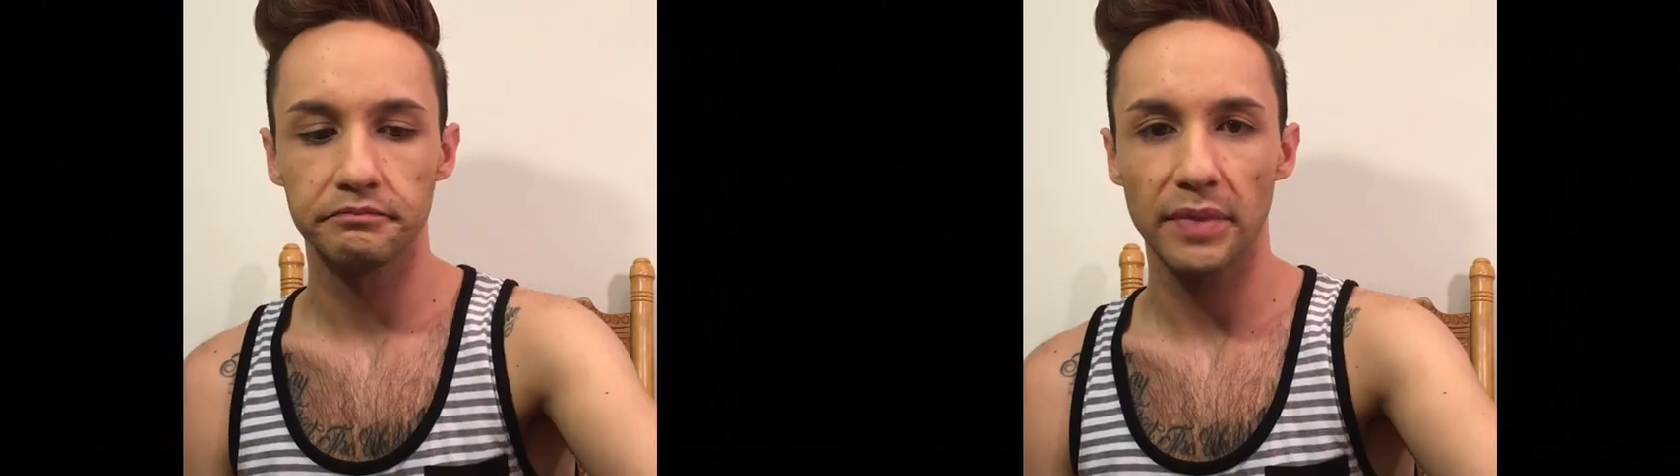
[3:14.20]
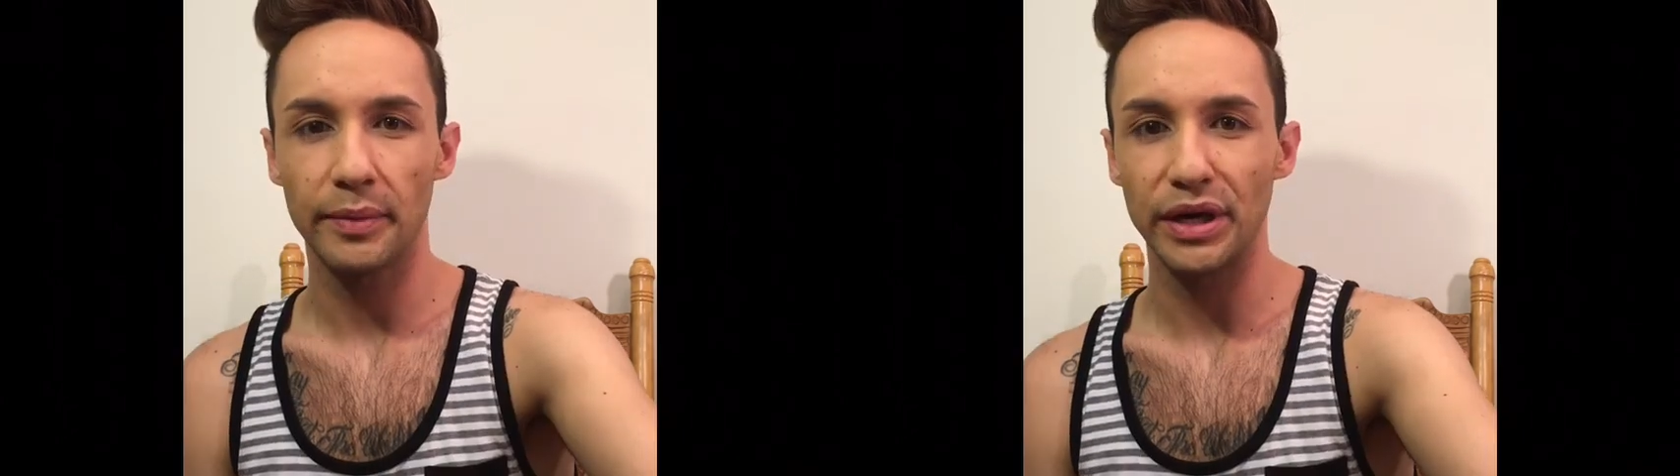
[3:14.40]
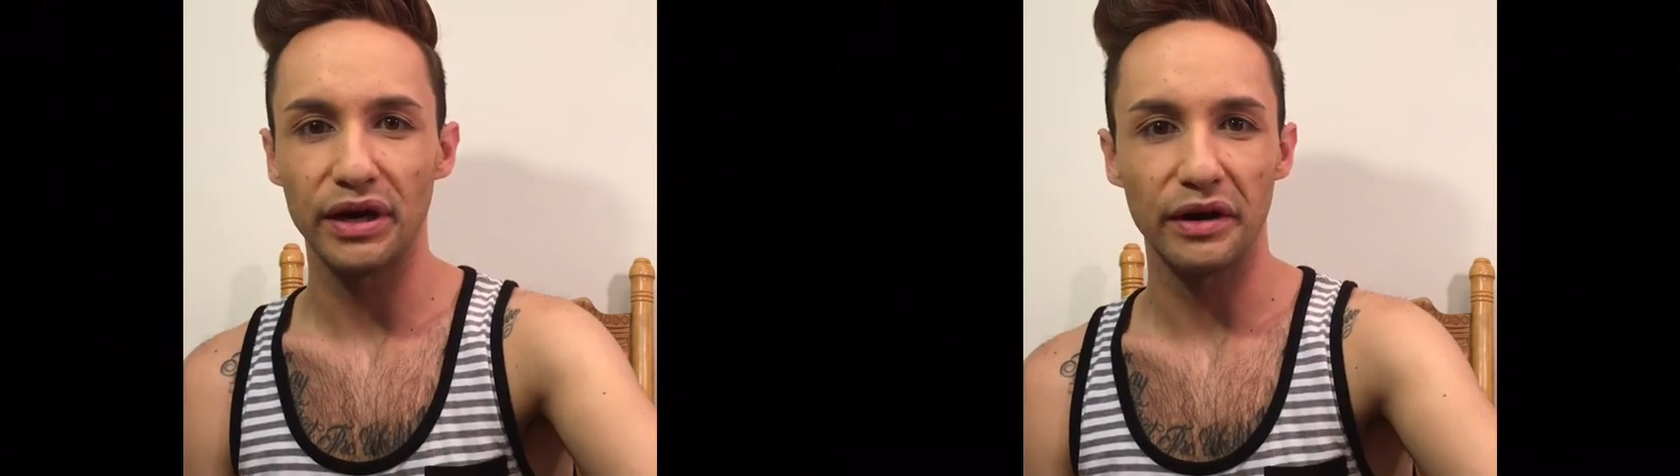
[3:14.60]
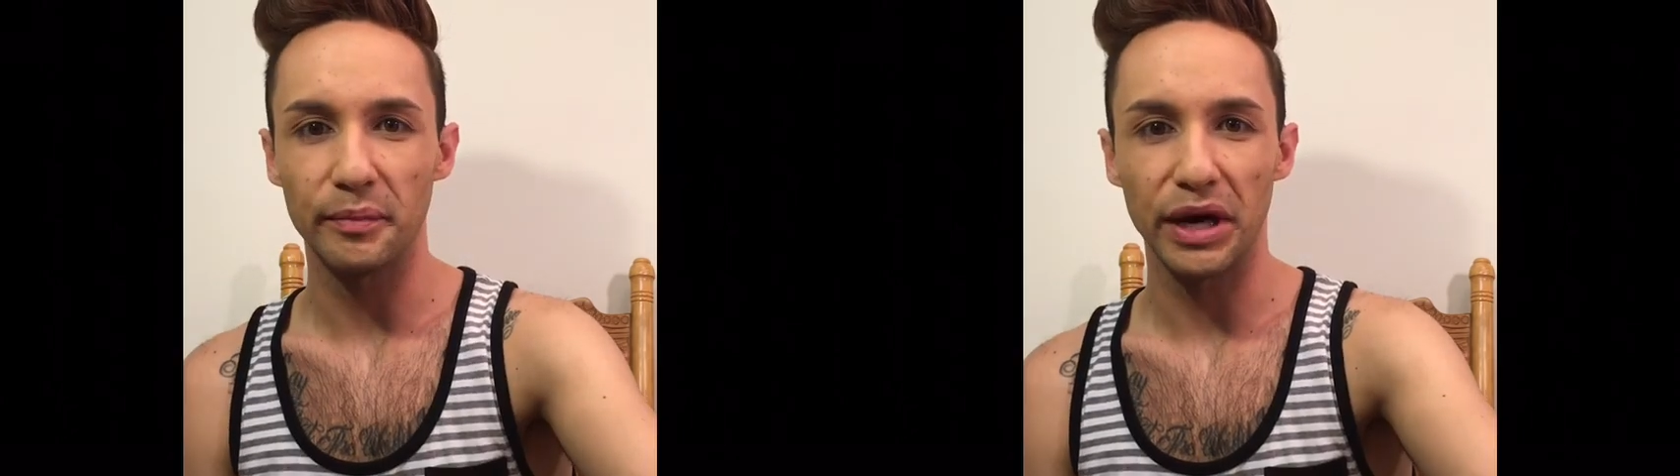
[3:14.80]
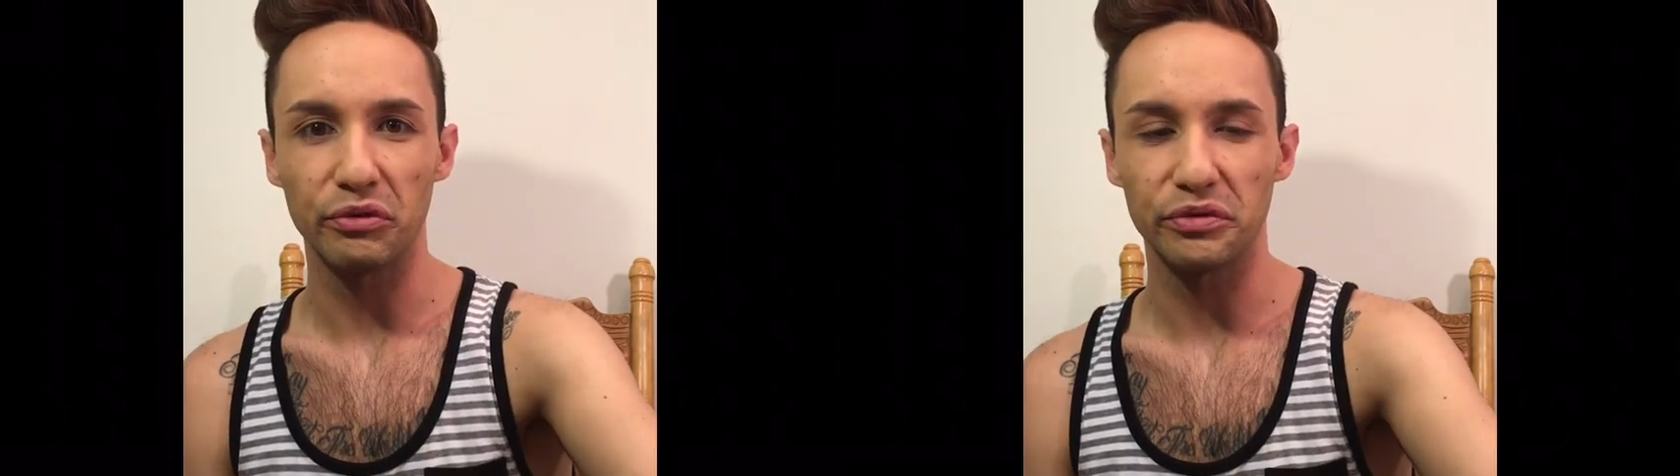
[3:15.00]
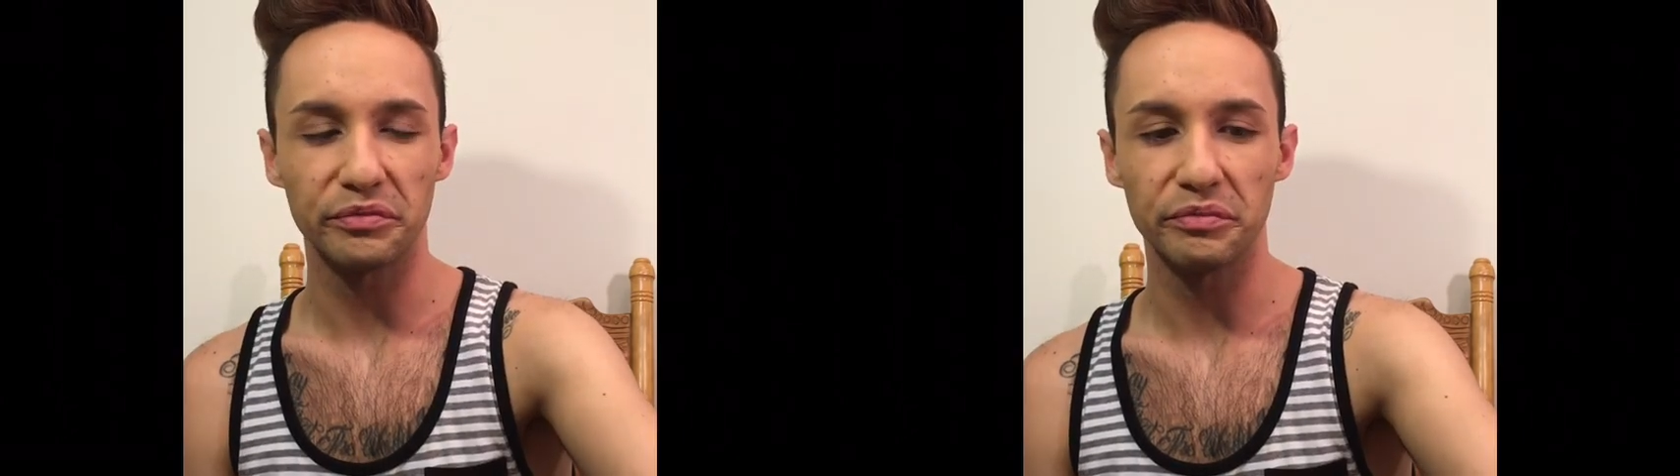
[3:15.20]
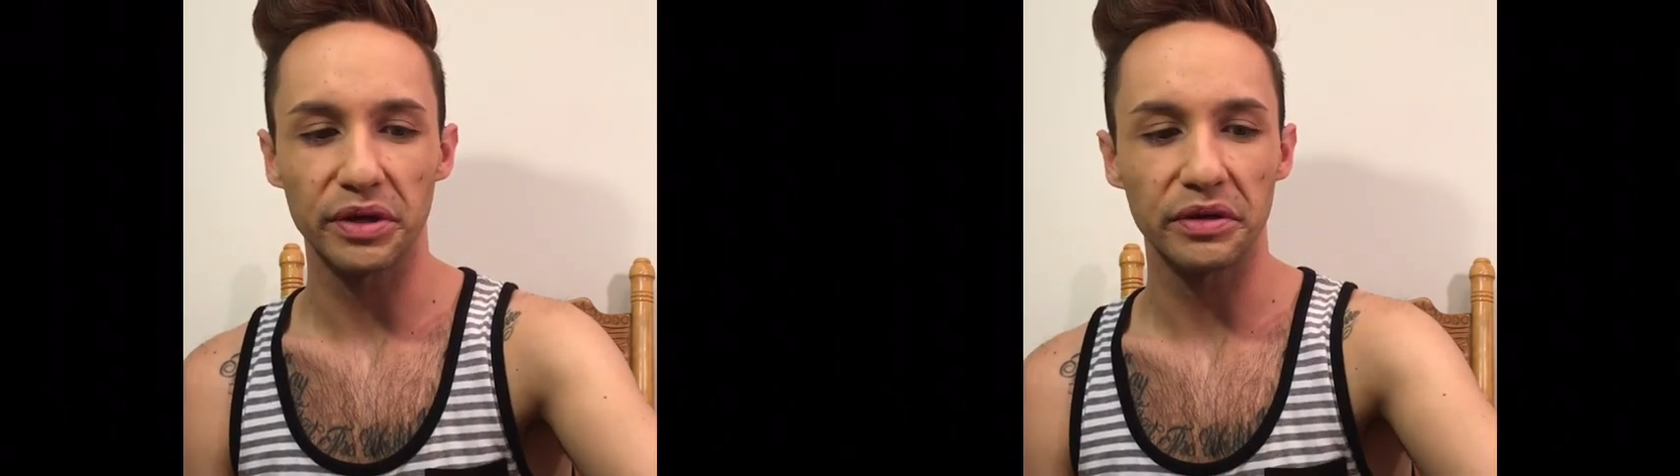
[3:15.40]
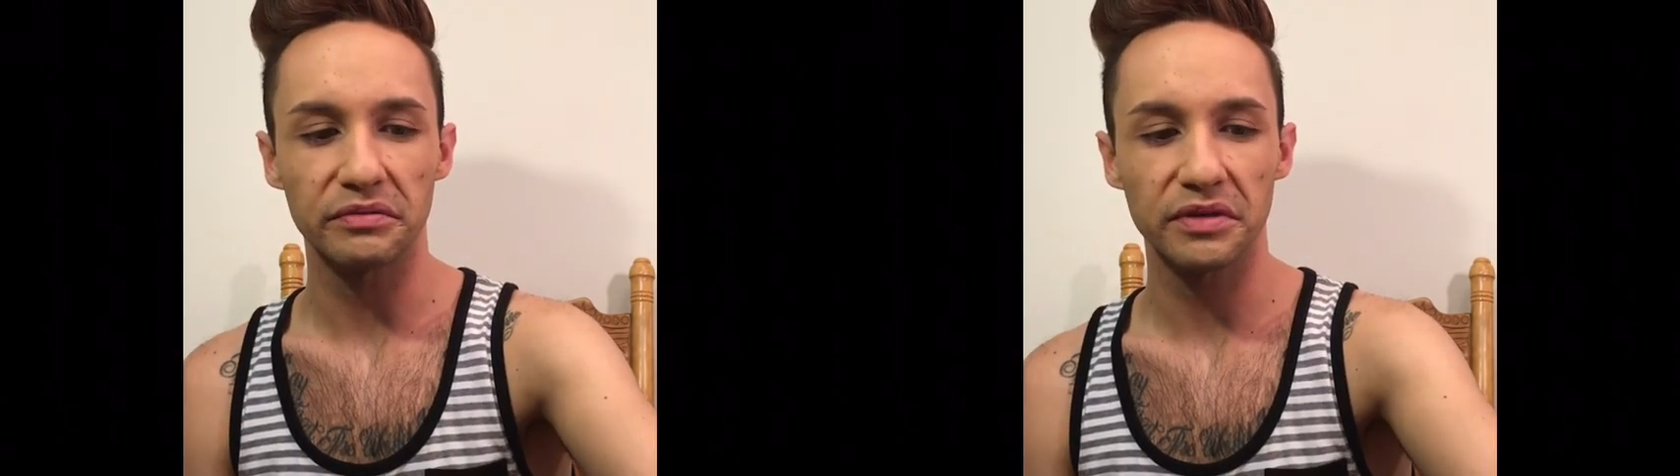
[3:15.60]
Maybe not a mountain,
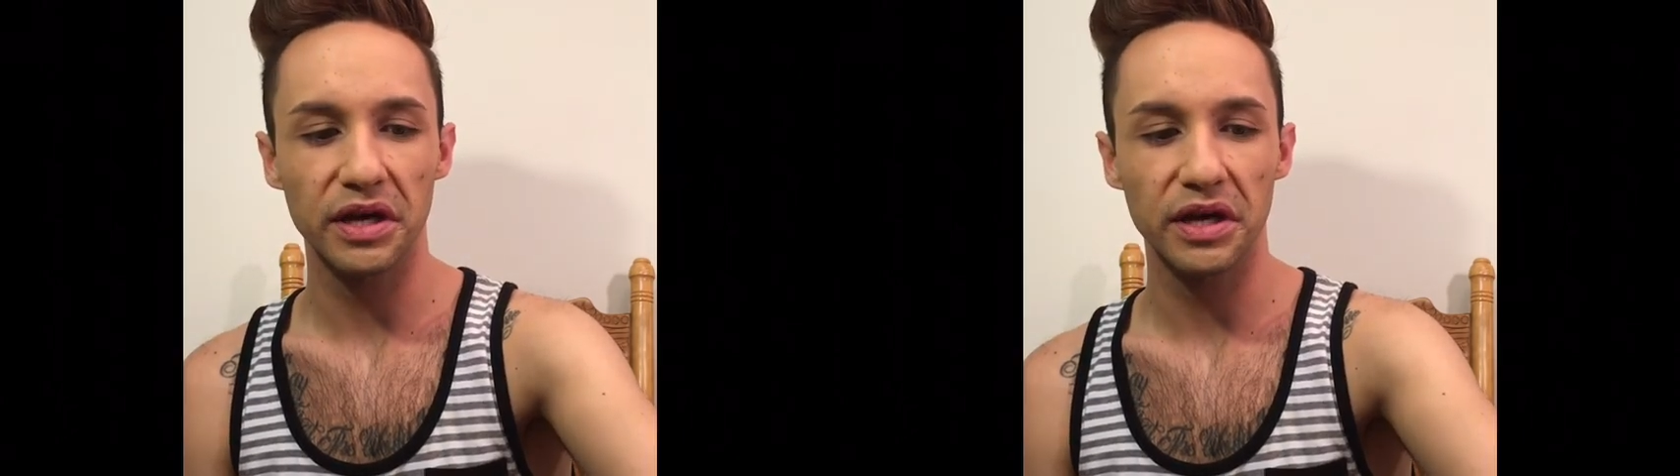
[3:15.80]
but